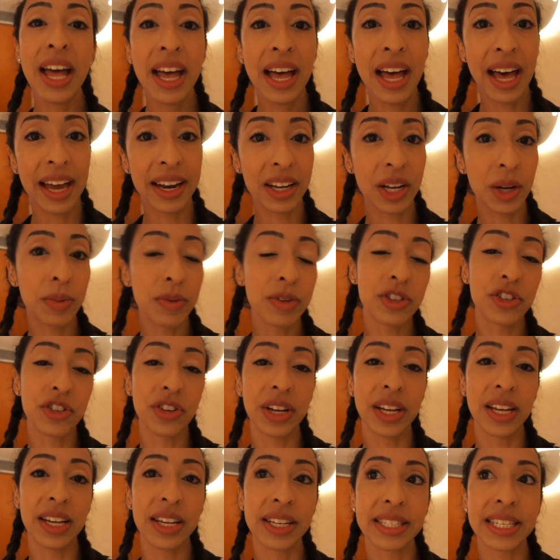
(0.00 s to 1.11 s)
had a couple
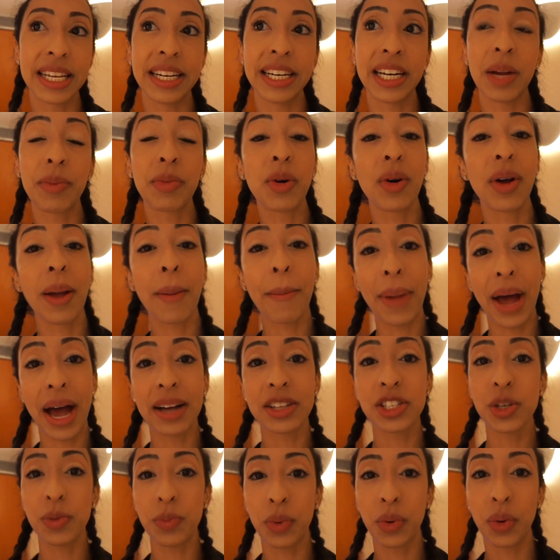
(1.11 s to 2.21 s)
drinks, ended up going back
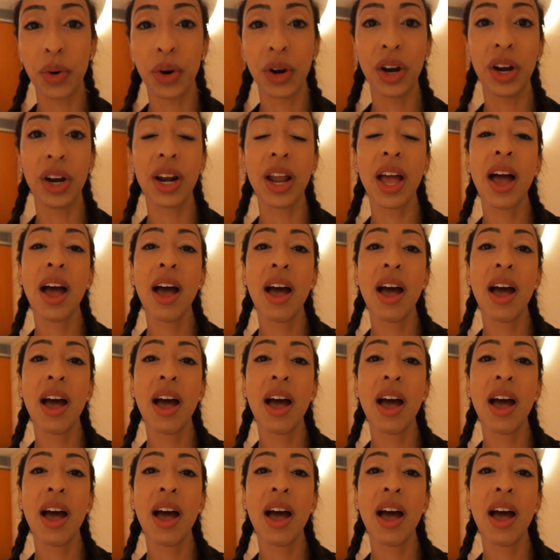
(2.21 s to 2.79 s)
to port,